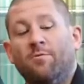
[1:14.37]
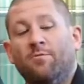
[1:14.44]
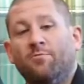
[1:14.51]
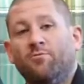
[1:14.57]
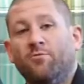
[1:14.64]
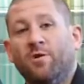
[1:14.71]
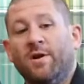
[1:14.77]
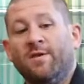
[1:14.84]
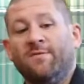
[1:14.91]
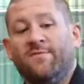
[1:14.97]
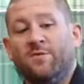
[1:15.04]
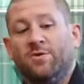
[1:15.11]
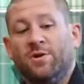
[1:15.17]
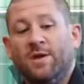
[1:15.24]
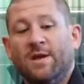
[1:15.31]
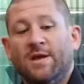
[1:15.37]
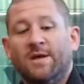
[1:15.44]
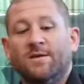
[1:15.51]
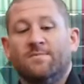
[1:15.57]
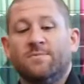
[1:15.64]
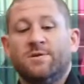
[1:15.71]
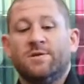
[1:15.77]
really fun
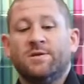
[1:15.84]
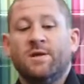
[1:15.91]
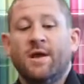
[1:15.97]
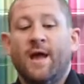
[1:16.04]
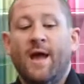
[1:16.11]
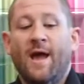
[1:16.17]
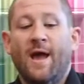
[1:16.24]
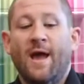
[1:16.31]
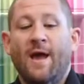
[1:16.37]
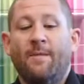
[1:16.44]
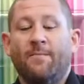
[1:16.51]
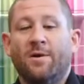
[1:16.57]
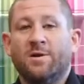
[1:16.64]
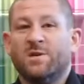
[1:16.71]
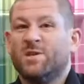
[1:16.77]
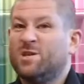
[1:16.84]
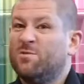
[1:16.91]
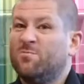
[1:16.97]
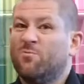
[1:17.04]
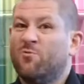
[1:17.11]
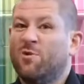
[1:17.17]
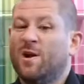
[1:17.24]
games and
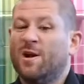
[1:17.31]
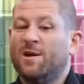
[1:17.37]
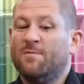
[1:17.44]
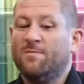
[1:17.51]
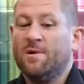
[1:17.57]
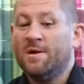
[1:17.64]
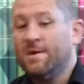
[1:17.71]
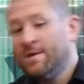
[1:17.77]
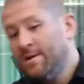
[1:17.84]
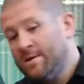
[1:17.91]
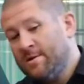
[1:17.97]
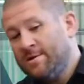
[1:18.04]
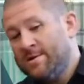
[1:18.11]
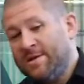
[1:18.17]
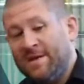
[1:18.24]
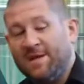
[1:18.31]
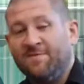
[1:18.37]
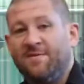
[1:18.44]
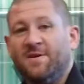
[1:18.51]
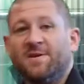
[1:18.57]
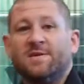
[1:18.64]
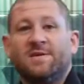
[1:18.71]
some really
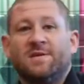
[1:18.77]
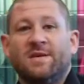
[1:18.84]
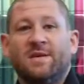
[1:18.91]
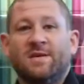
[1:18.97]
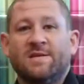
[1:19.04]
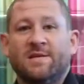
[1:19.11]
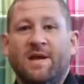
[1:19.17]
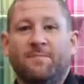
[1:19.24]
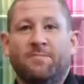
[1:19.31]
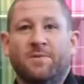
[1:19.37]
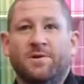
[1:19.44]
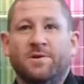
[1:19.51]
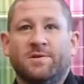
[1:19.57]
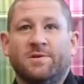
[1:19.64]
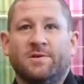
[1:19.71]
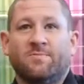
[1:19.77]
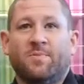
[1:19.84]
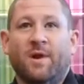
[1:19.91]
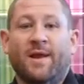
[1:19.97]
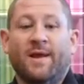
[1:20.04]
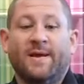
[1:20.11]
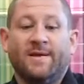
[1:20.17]
devious things happening to
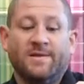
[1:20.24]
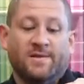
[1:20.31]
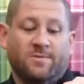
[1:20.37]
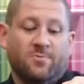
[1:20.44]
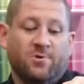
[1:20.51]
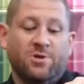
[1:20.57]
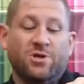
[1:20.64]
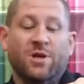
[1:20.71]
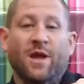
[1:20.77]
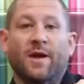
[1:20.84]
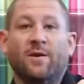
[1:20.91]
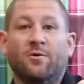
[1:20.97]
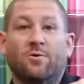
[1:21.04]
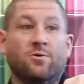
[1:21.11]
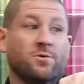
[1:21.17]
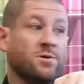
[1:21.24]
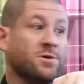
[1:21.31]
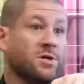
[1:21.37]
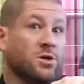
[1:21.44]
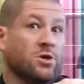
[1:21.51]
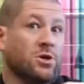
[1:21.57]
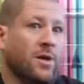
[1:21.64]
players once you get going. It's a
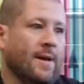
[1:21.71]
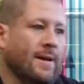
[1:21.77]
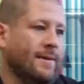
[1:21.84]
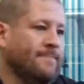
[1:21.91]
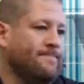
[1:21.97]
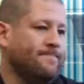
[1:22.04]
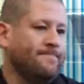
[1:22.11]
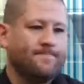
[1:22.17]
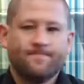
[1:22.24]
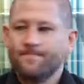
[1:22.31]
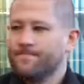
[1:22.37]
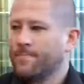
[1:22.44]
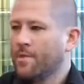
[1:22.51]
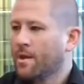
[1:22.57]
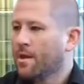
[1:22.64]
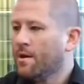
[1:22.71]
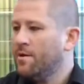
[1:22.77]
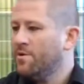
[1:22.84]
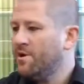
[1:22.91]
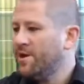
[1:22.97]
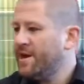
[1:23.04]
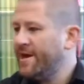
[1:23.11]
good game.
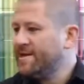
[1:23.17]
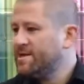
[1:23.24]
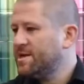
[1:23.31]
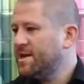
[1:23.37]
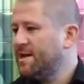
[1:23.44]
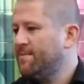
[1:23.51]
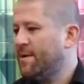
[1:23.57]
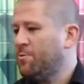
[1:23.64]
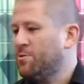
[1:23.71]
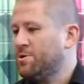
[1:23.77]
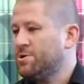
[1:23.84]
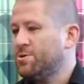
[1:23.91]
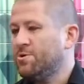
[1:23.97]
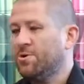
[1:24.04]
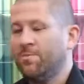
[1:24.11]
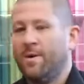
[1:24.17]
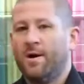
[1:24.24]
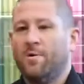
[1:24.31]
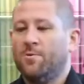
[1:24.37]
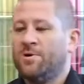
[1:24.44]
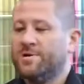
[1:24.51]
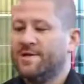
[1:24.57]
The next game I want to talk
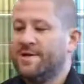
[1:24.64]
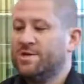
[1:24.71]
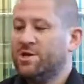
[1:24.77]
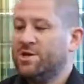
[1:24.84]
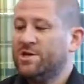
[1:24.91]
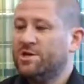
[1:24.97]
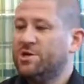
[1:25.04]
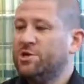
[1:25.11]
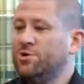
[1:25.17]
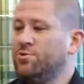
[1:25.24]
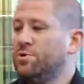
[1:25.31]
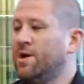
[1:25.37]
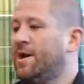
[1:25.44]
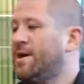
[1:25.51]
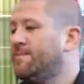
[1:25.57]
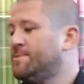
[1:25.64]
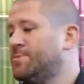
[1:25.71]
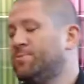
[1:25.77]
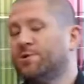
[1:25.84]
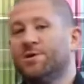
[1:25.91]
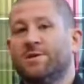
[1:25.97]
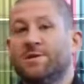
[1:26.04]
about, well, it's actually 2 games,
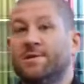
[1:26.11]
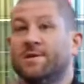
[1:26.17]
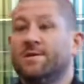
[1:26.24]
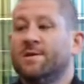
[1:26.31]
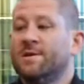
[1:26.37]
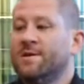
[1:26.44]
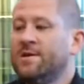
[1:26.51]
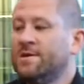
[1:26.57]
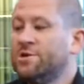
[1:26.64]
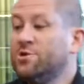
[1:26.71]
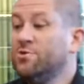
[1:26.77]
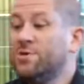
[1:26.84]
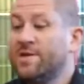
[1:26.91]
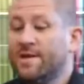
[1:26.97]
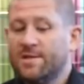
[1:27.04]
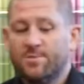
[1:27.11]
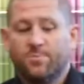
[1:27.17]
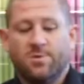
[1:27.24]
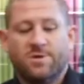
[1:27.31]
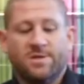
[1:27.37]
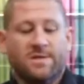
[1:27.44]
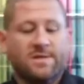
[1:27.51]
but it's the 2 sets,
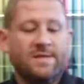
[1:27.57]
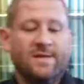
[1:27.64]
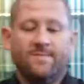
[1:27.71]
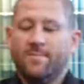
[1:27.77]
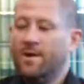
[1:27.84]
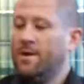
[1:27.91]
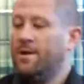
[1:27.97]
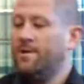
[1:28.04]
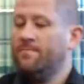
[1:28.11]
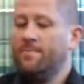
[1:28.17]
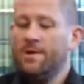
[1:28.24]
but it's the same game.